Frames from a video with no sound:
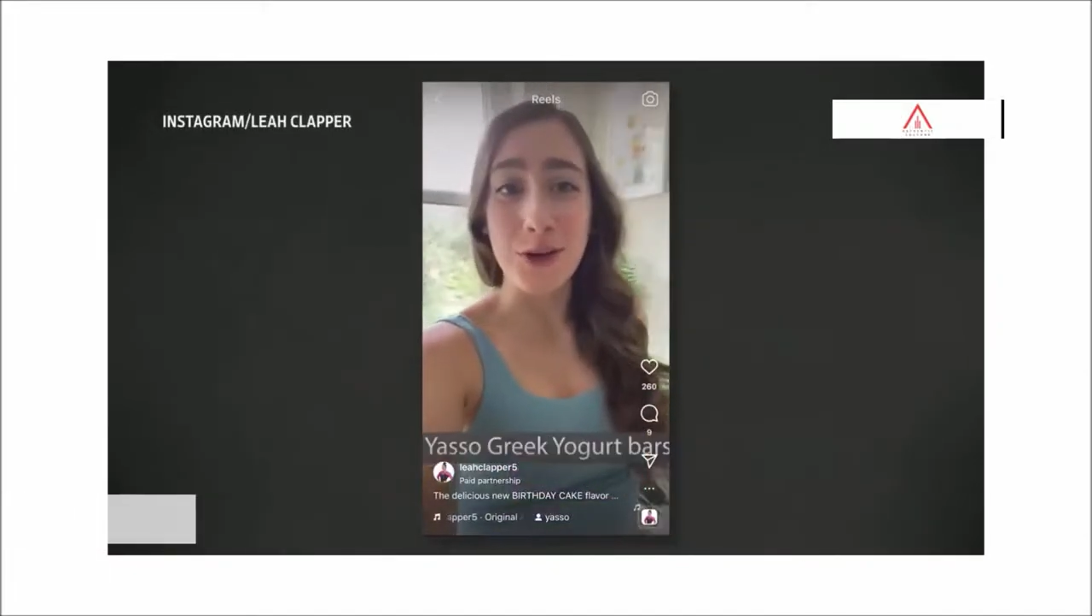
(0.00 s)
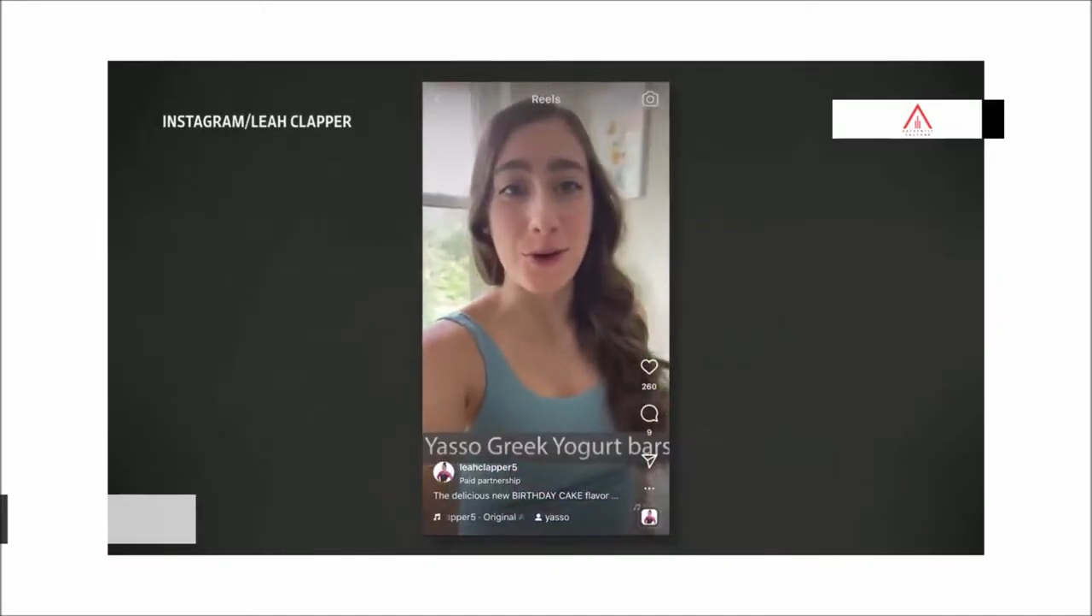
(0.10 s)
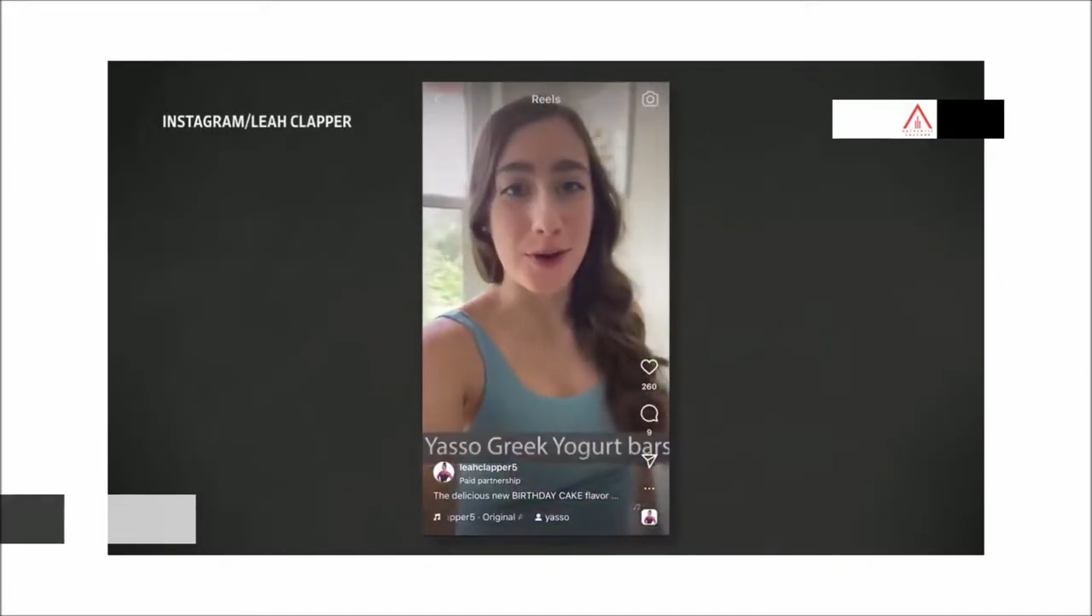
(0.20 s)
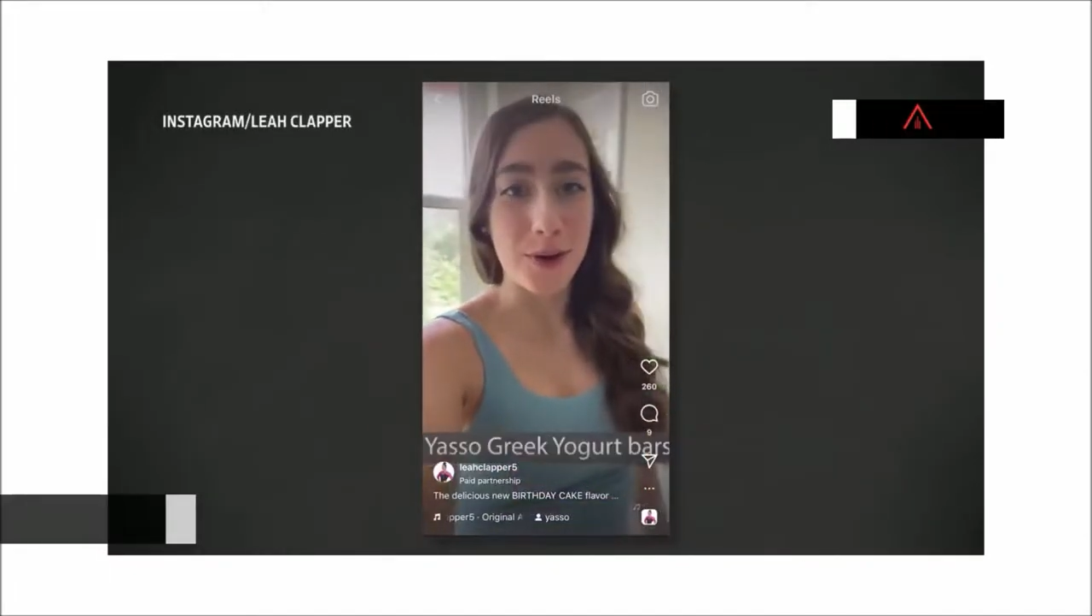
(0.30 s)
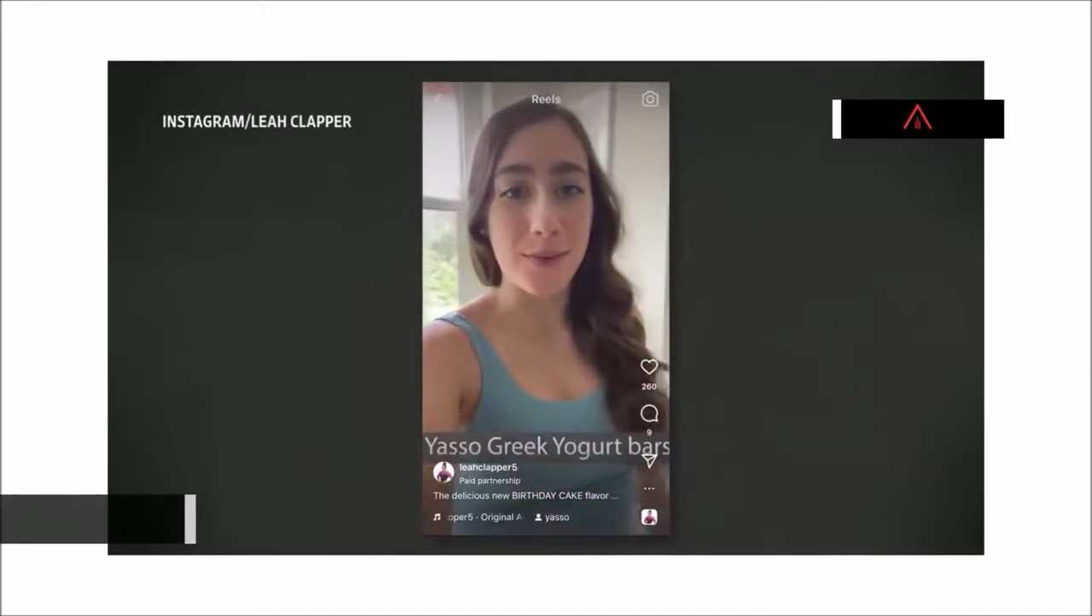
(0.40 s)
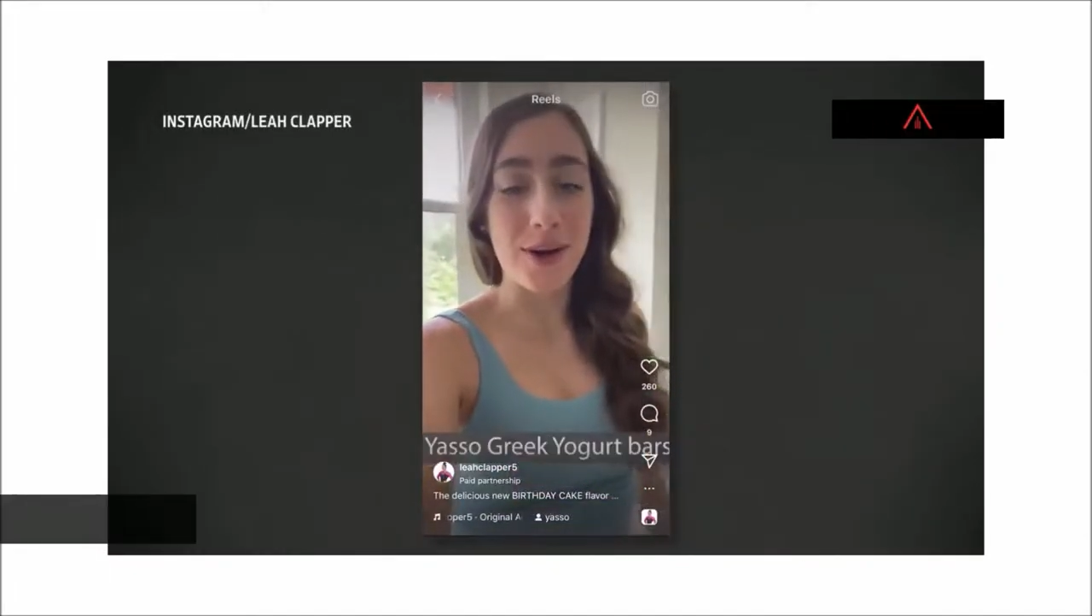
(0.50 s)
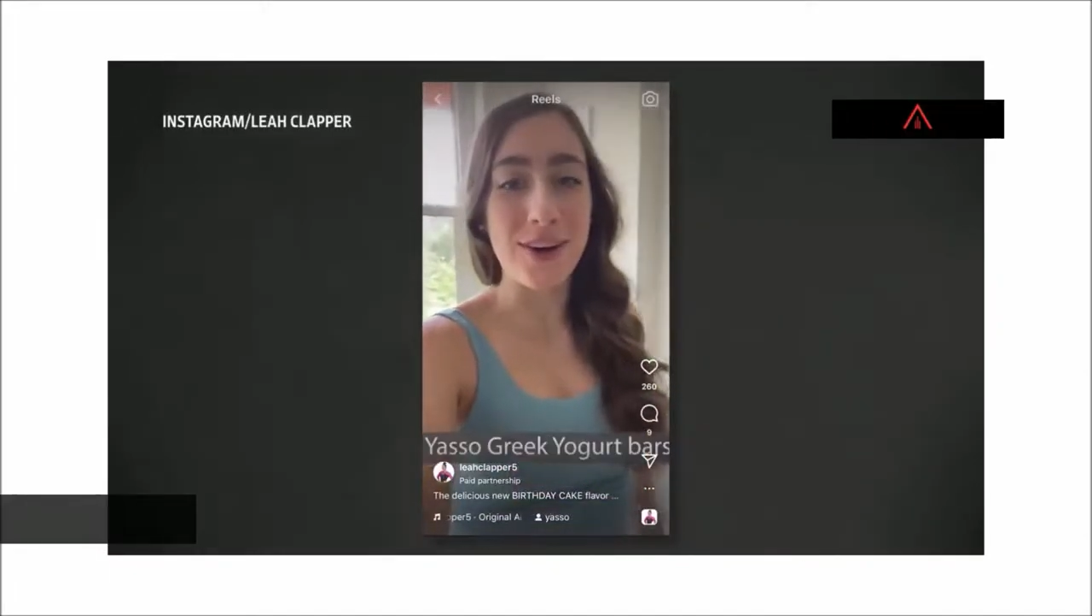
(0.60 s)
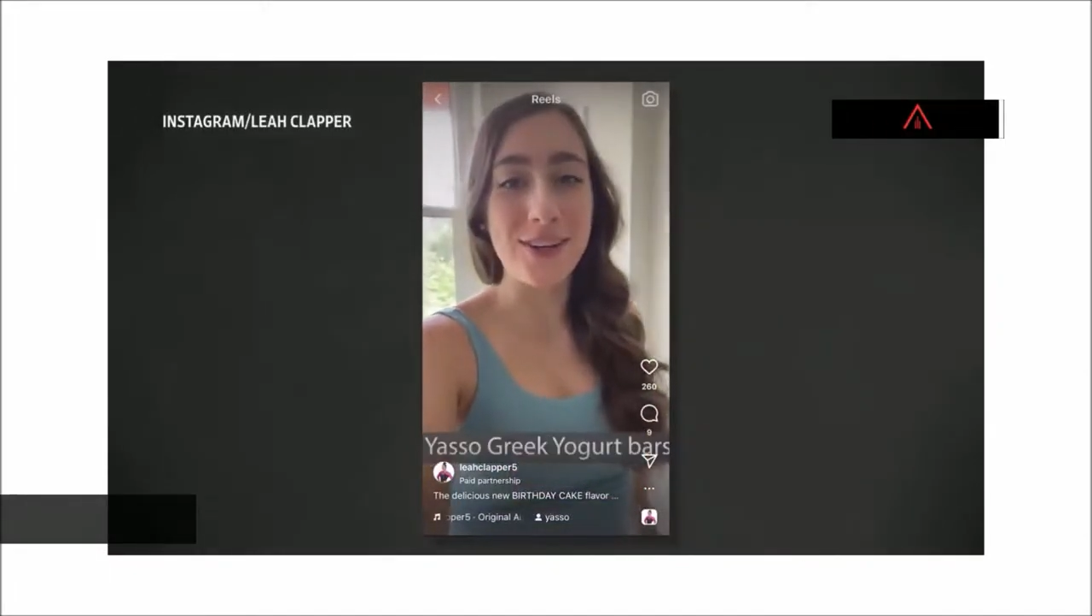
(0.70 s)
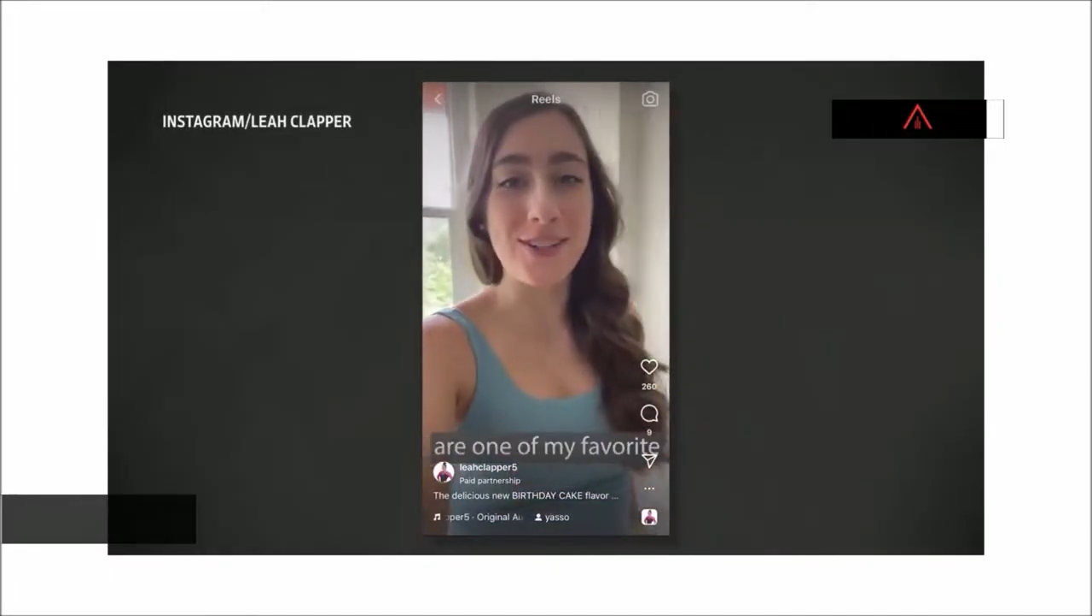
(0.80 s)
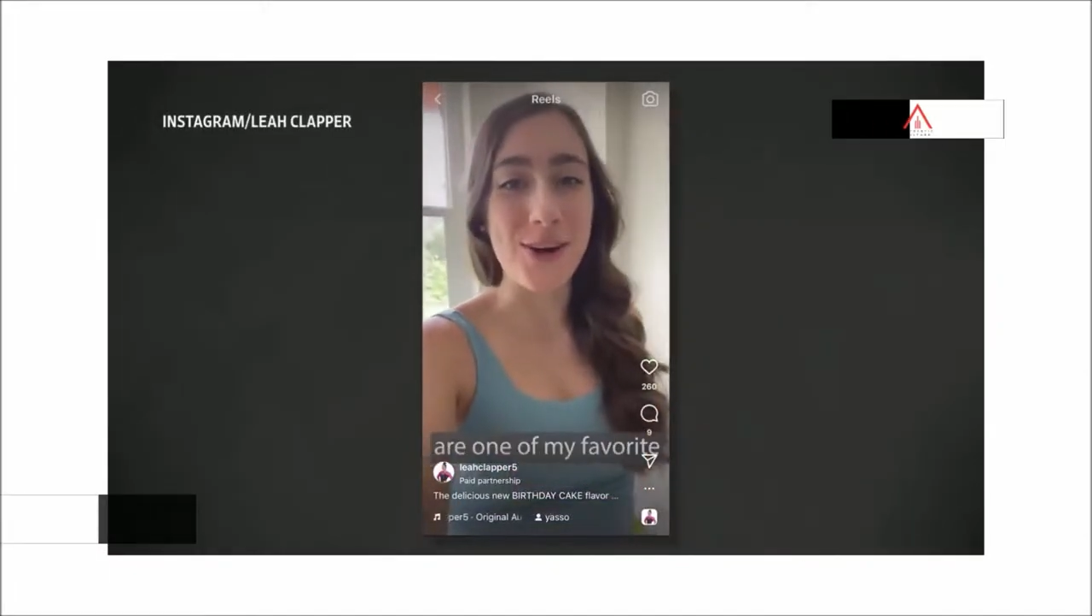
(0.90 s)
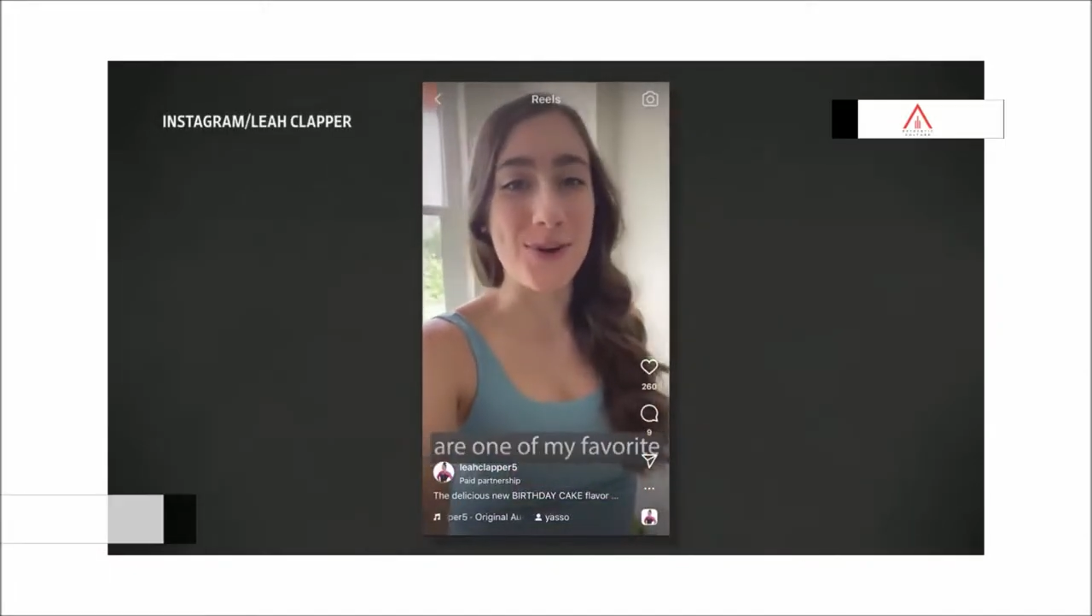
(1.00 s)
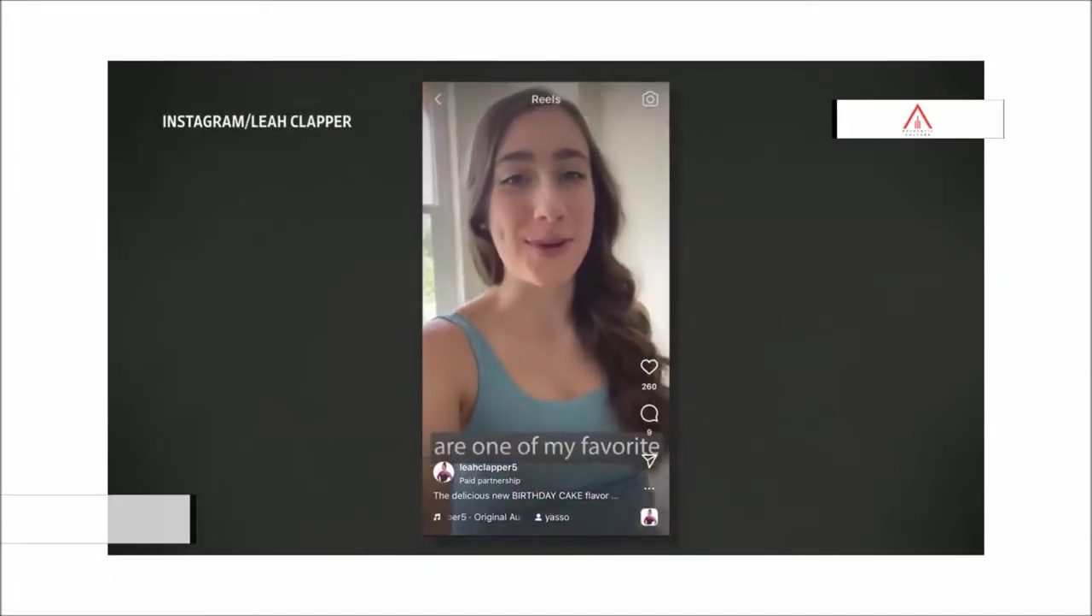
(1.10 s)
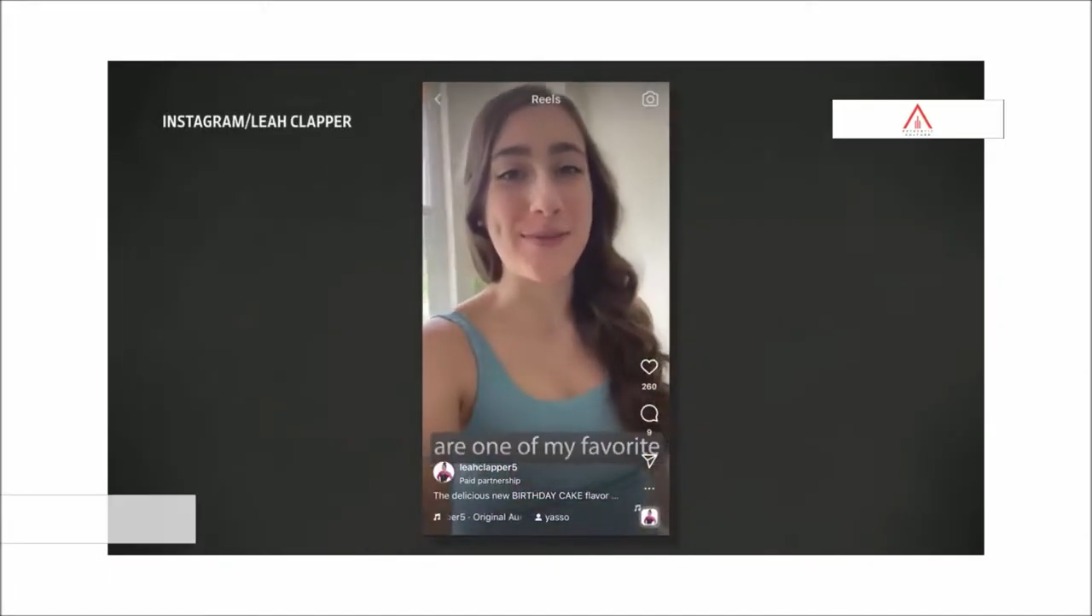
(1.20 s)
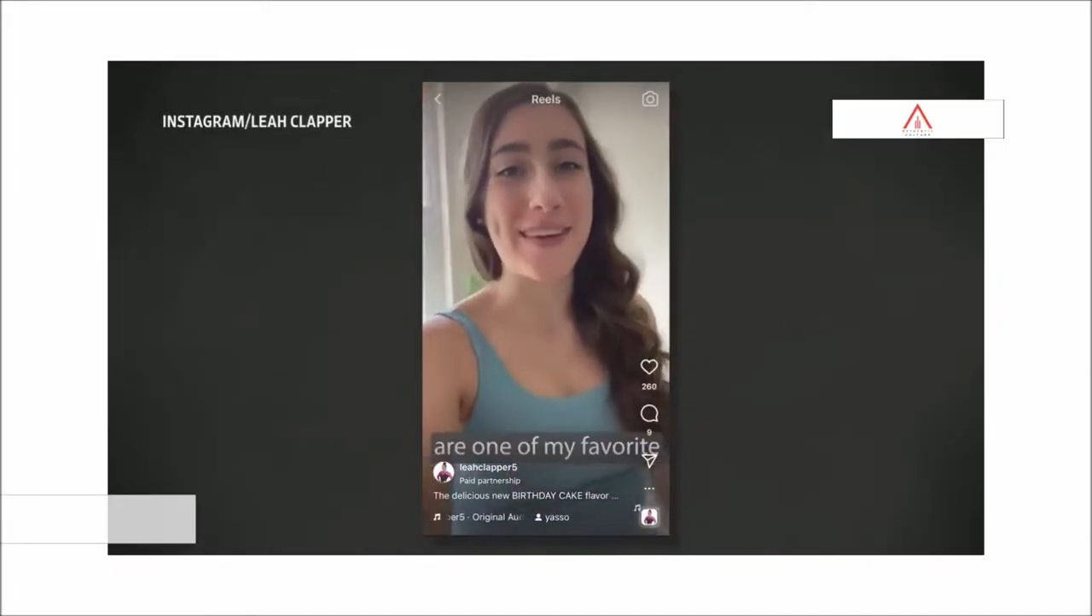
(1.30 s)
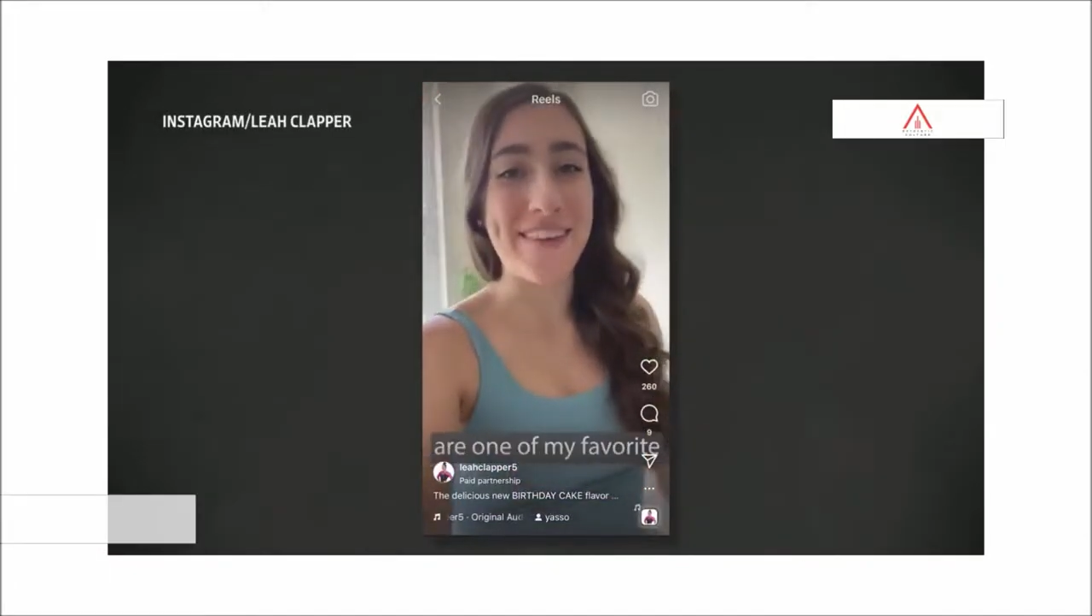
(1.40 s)
yogurt bars are
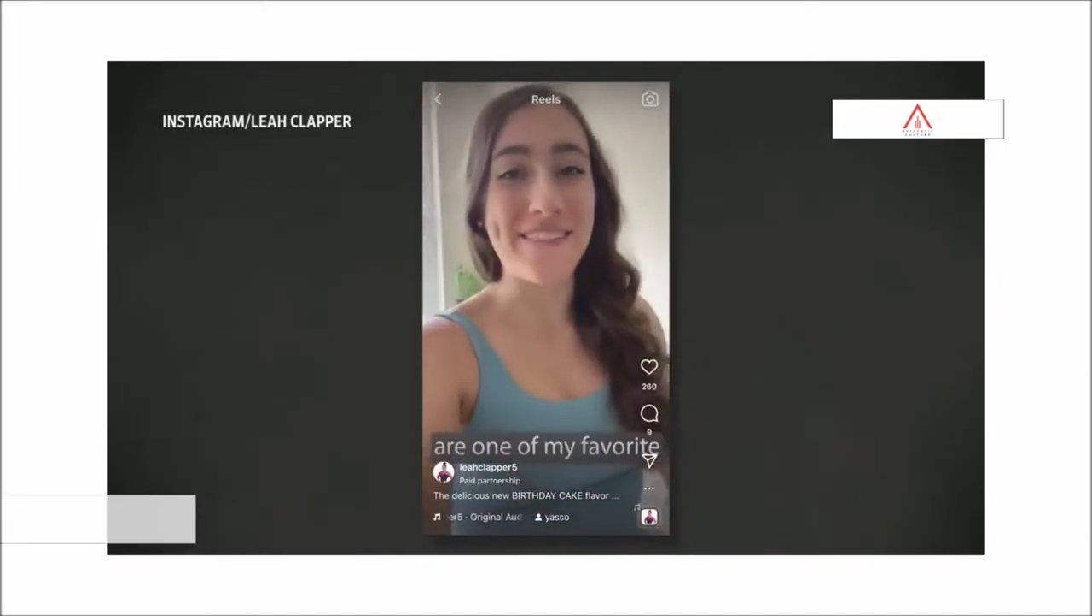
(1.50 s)
one of my